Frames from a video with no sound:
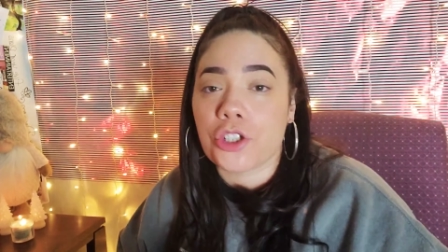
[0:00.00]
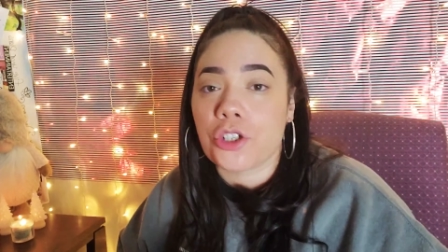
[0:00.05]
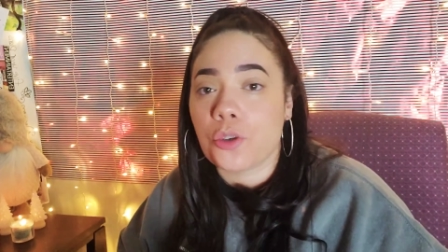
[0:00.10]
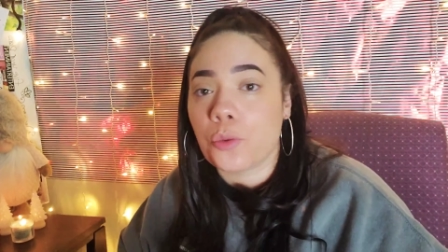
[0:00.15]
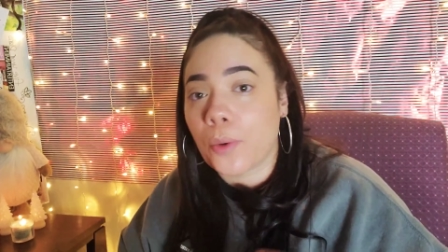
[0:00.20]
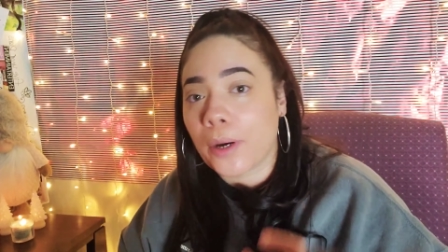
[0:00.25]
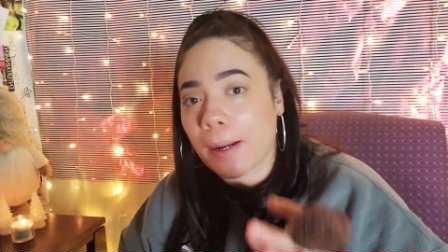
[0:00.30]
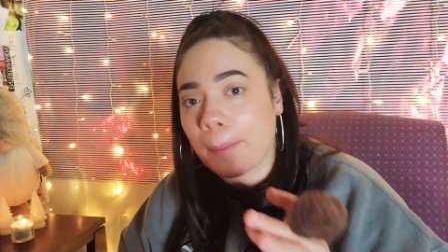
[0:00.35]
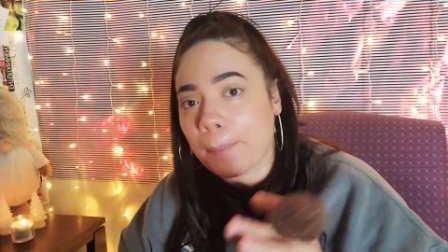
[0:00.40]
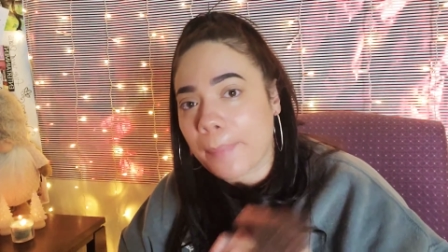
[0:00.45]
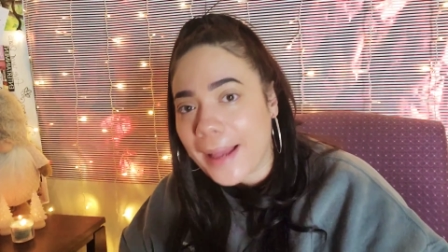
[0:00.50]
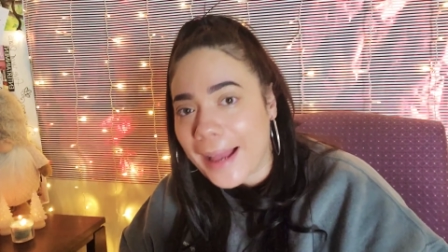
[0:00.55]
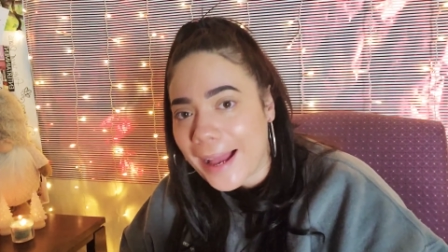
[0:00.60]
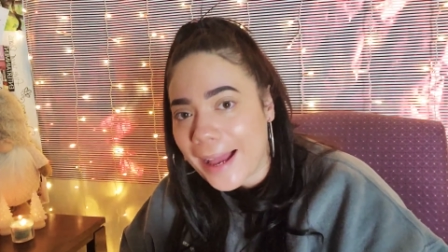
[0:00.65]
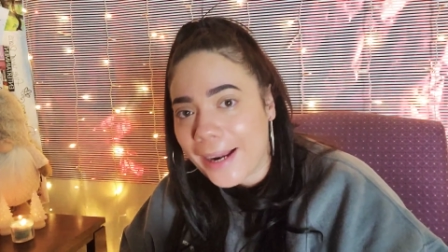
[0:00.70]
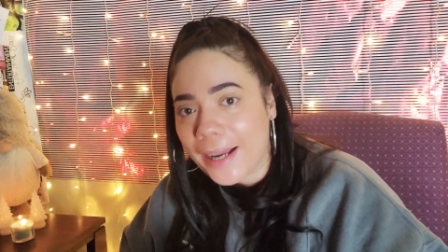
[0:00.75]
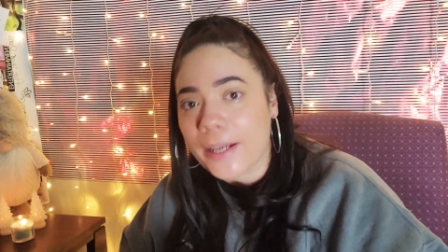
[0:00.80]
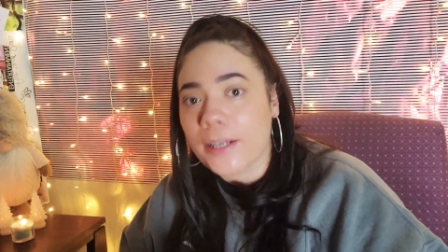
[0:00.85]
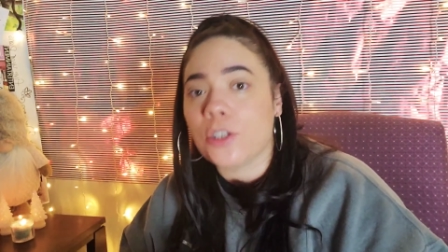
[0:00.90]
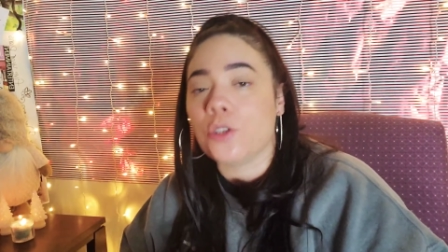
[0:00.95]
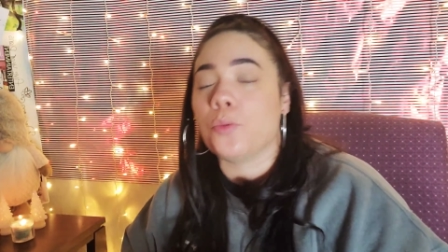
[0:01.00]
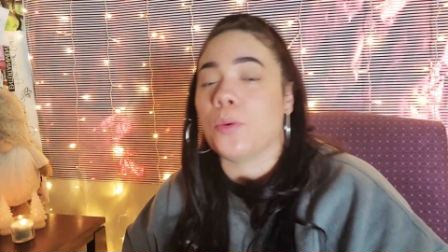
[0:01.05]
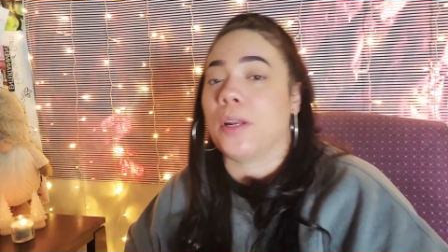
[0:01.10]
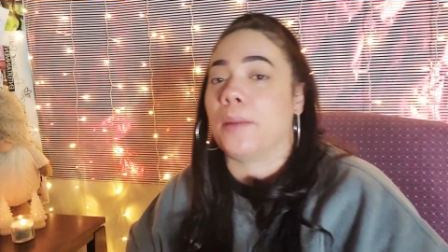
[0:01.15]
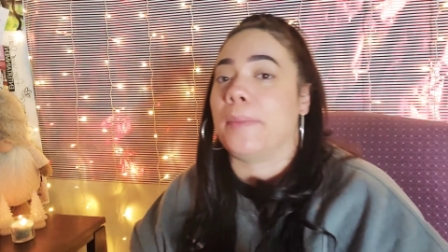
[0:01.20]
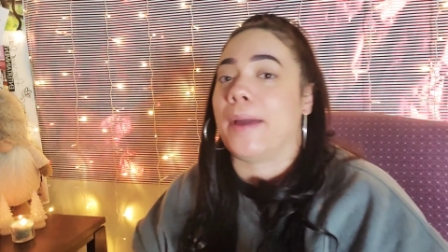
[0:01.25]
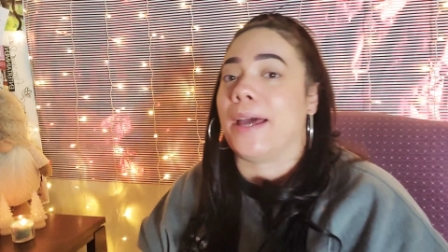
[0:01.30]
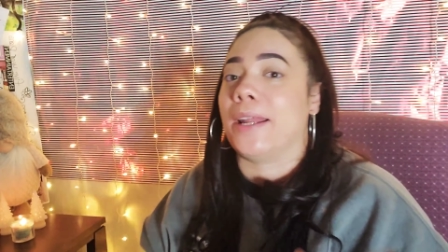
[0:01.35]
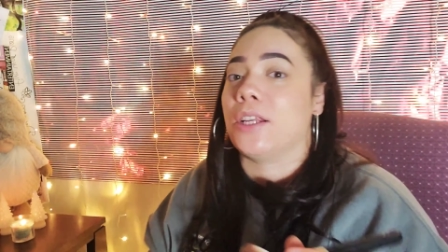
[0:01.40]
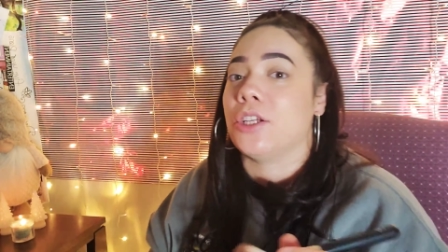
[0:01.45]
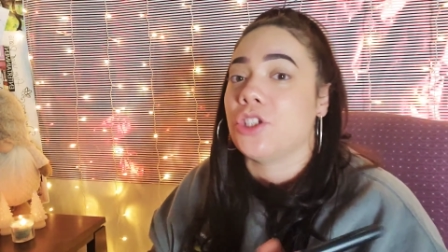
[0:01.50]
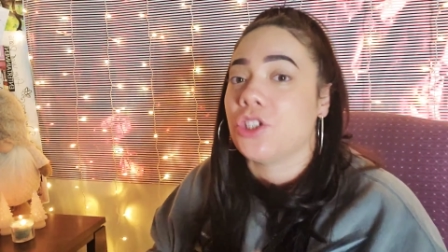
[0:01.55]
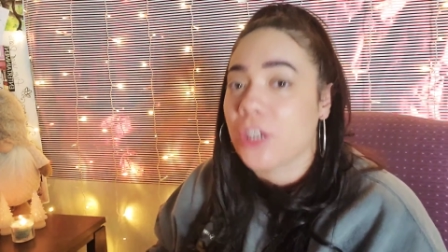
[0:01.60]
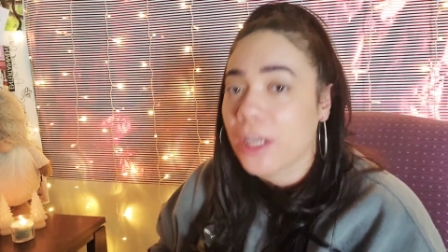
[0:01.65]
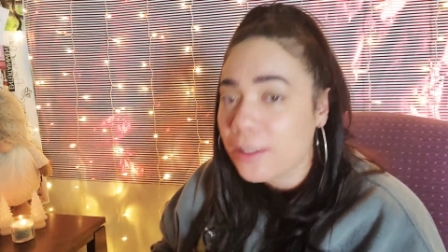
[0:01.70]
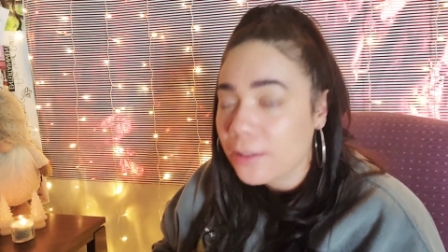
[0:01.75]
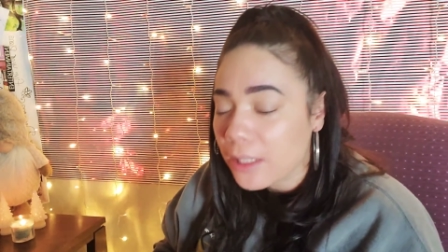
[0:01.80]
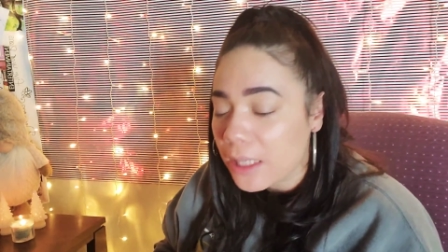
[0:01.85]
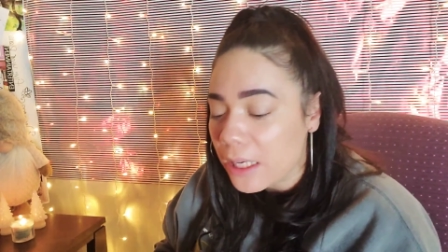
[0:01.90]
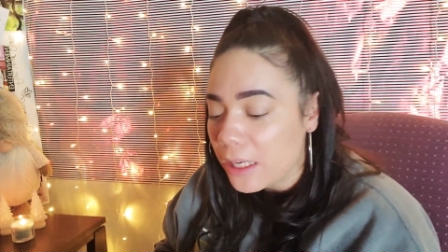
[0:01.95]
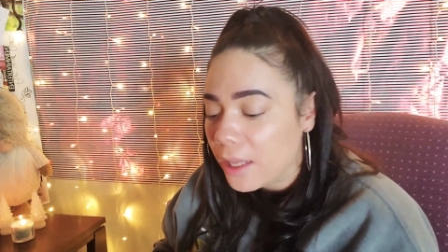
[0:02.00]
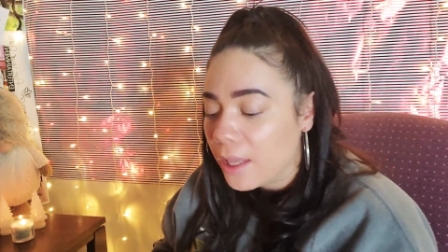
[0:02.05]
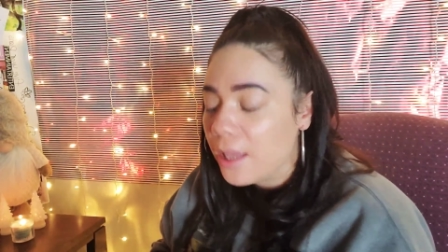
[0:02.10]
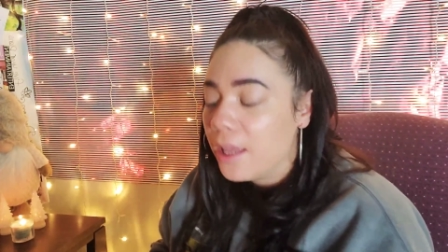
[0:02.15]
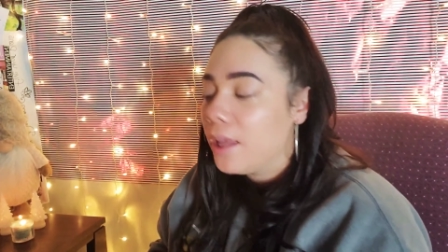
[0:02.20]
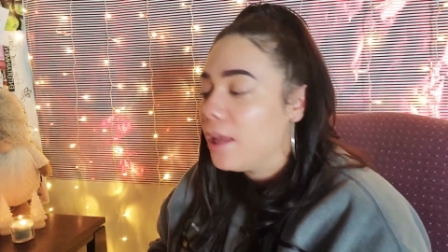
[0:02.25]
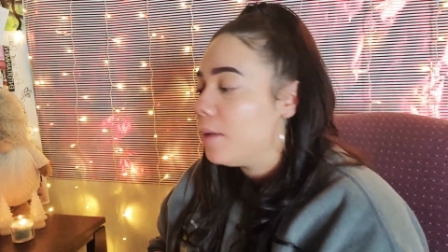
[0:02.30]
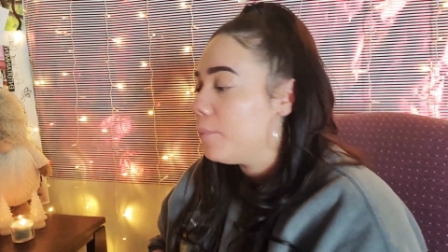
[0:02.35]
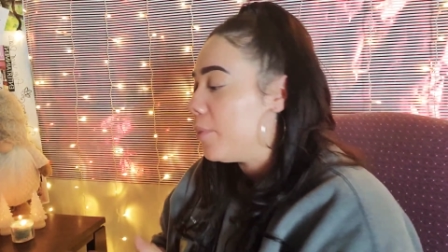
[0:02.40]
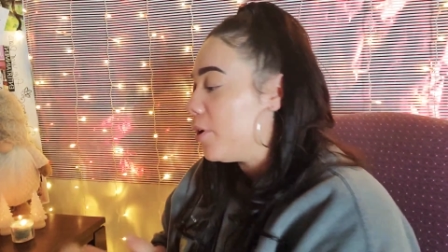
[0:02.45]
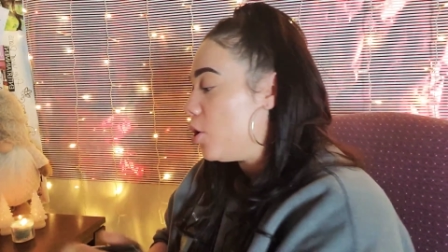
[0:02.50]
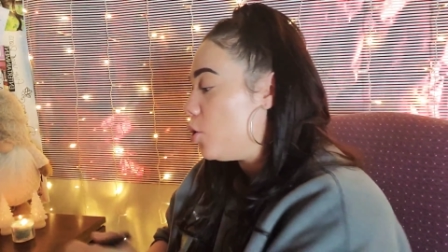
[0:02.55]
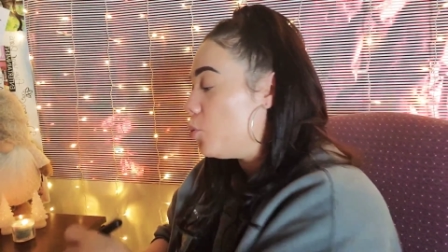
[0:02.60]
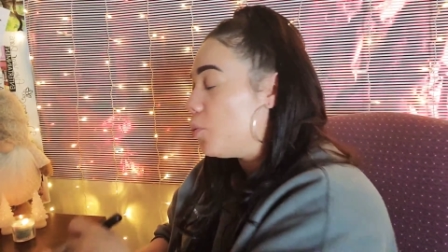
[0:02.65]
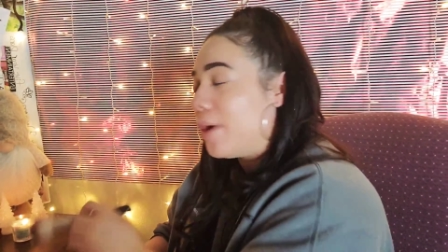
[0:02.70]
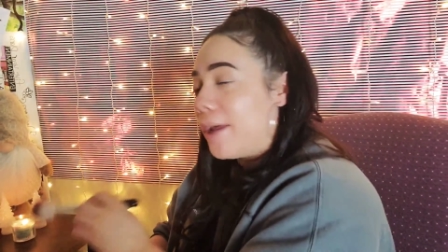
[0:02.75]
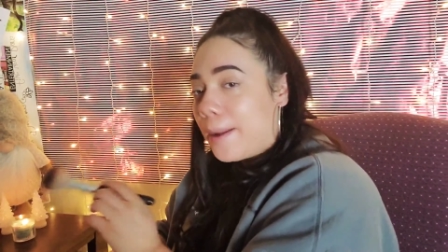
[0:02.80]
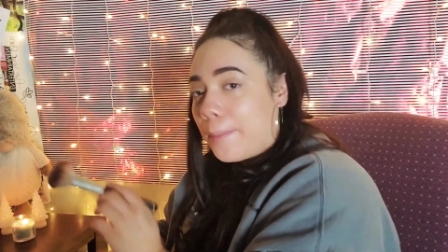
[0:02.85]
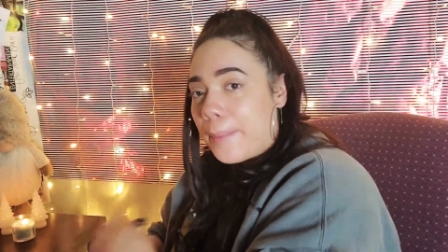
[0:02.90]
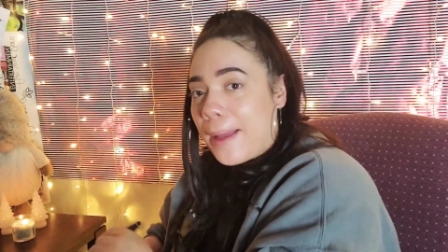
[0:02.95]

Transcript: You want to pat it, you want to pat it gently, but you want to